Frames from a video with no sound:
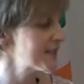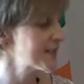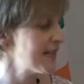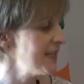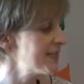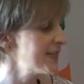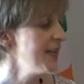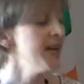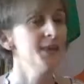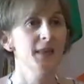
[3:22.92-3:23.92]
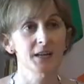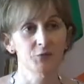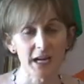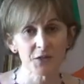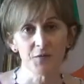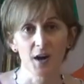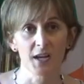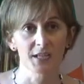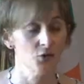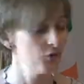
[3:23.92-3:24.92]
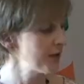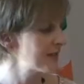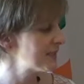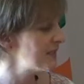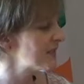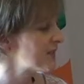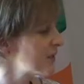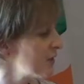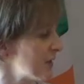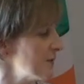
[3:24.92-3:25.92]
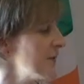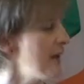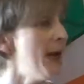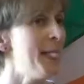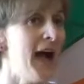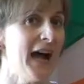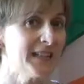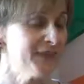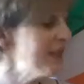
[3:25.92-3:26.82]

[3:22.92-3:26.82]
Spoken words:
states that have ratified or acceded to them. And at the